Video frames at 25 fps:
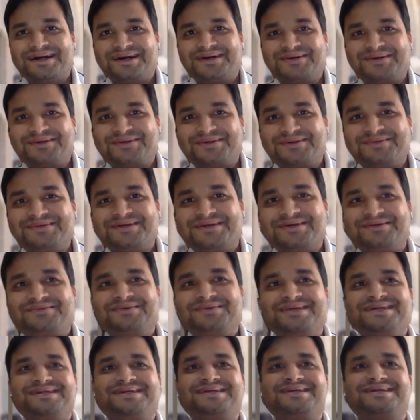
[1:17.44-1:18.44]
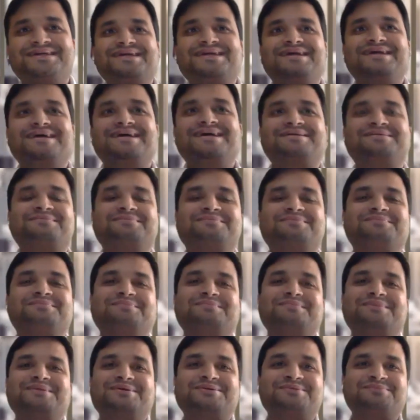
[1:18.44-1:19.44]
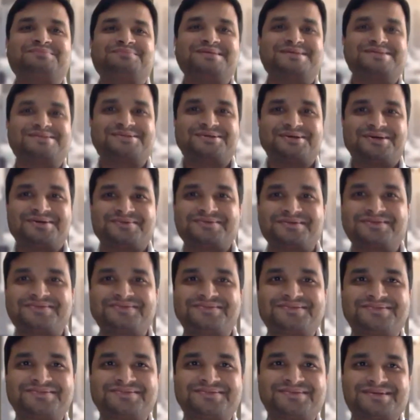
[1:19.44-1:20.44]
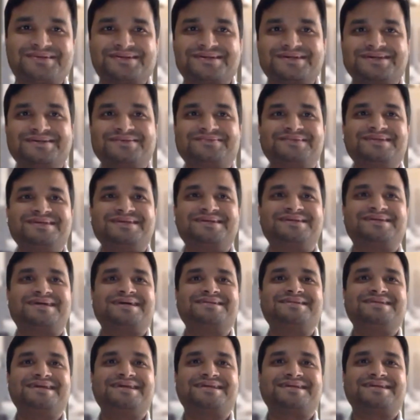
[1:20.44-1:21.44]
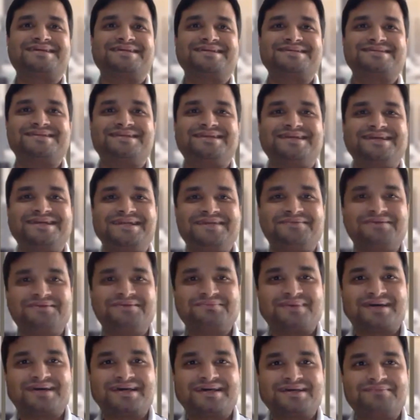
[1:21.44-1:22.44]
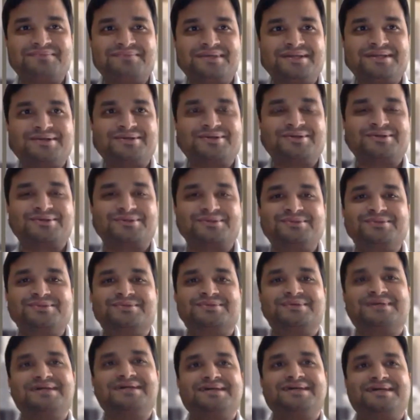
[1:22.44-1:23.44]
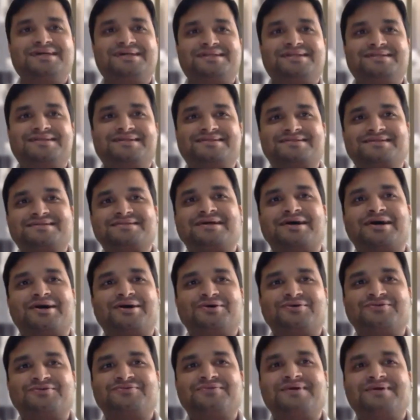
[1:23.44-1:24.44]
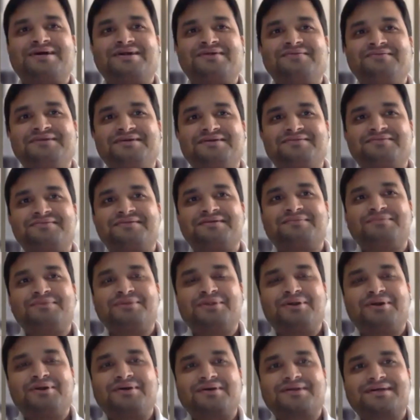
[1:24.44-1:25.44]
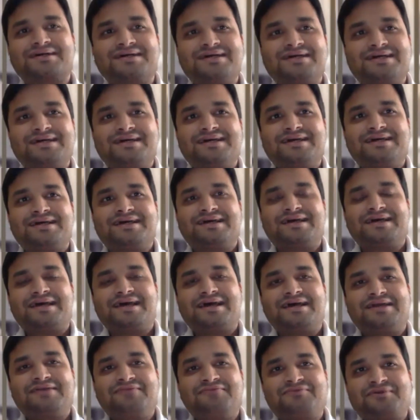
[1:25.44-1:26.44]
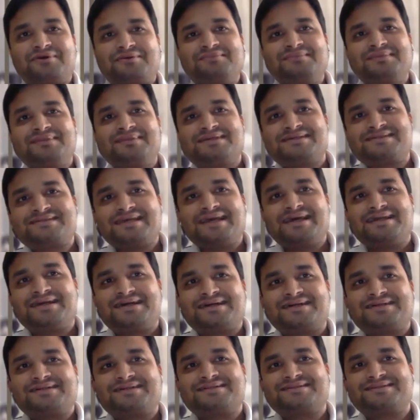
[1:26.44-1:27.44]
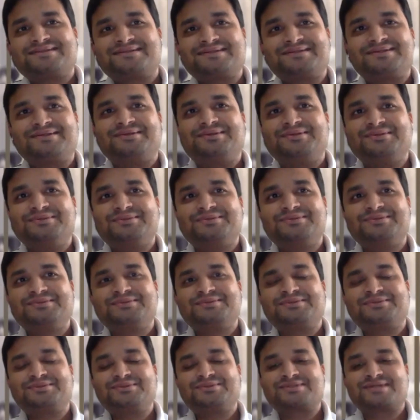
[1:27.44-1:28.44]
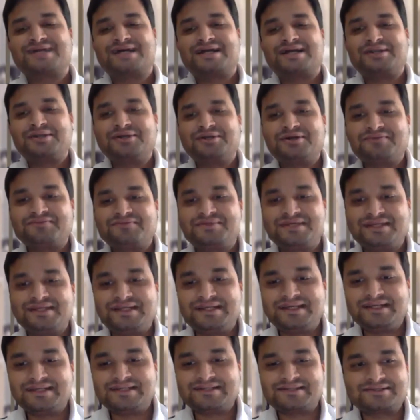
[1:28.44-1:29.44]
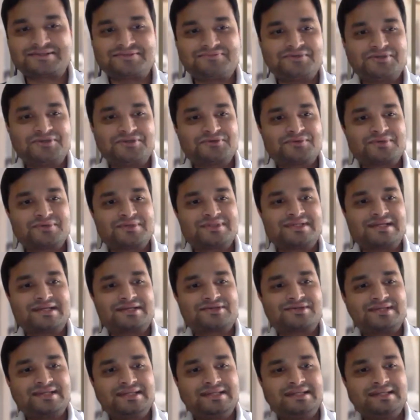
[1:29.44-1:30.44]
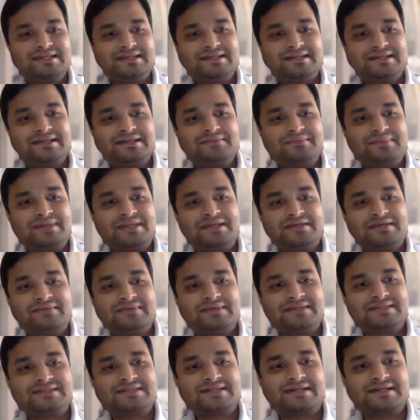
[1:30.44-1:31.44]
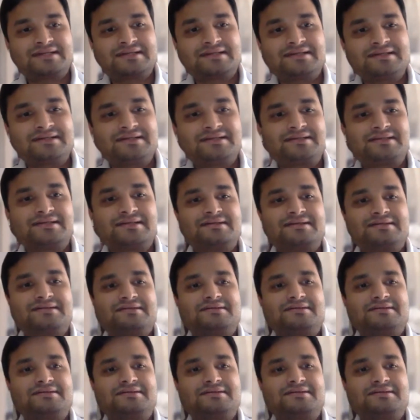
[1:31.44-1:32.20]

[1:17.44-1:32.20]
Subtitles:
now, where we get pissed off if the transaction is delayed even by a minute or two. This is how far we have come along. And from this era to starting of GDS, which was actually in many ways started